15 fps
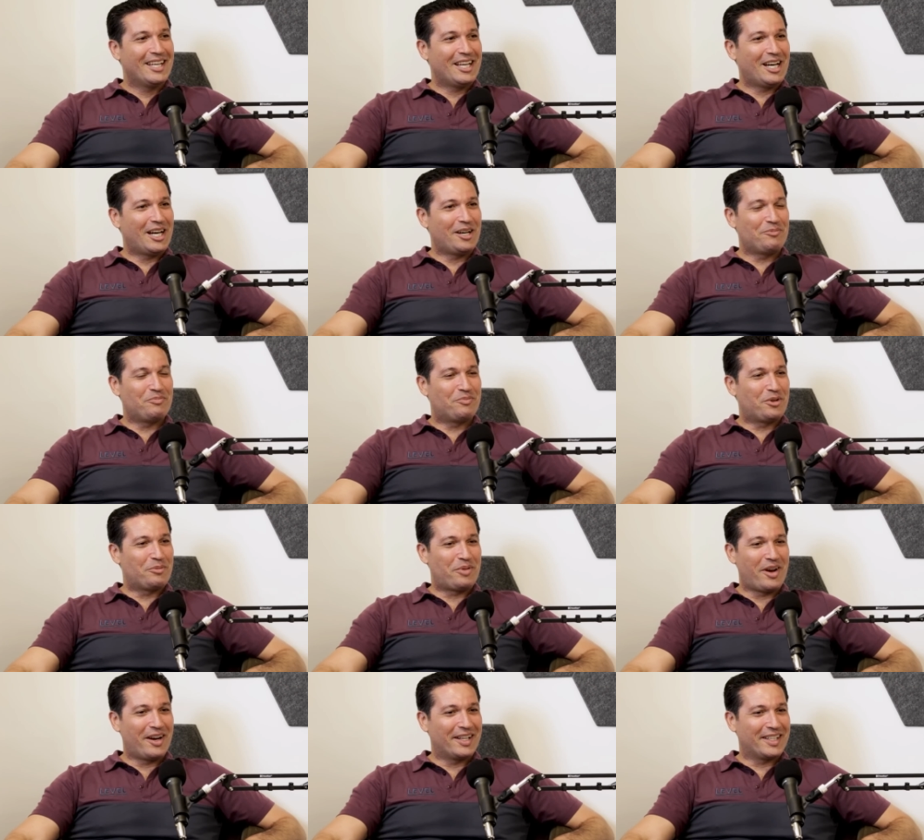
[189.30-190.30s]
uh,
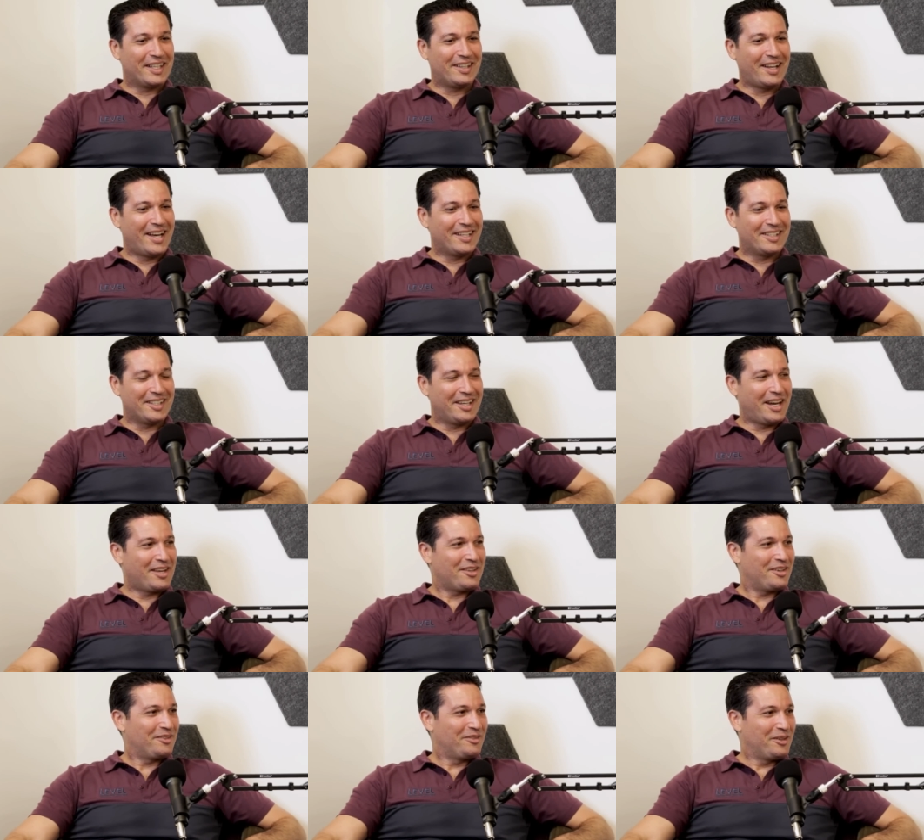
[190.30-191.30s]
preparing the client
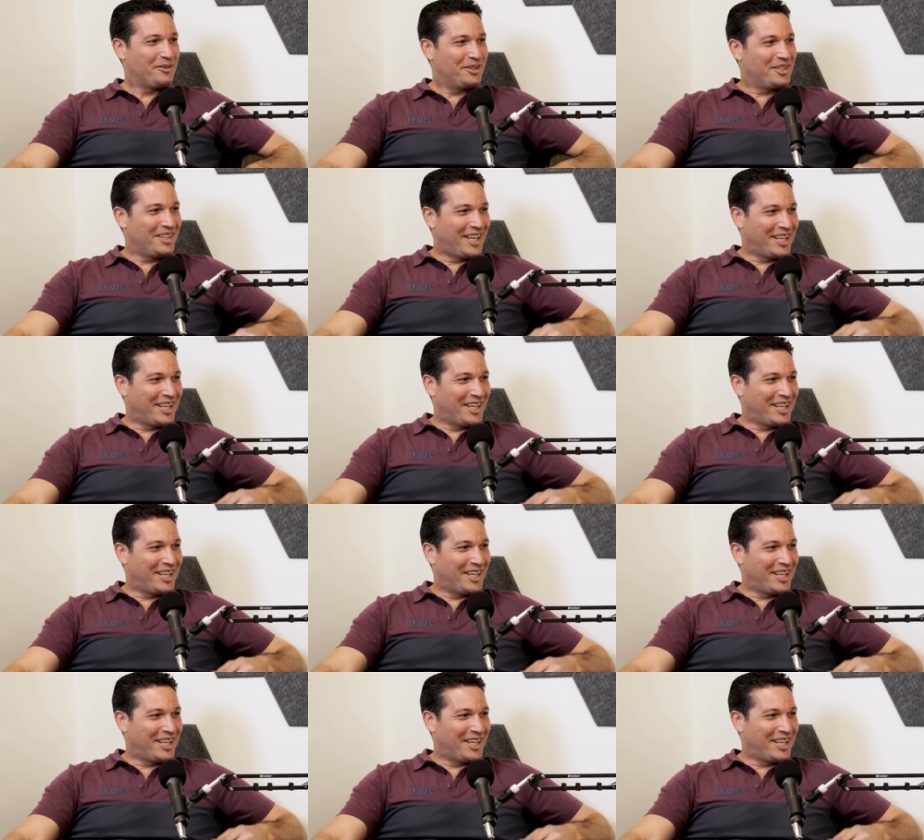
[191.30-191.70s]
together, and we would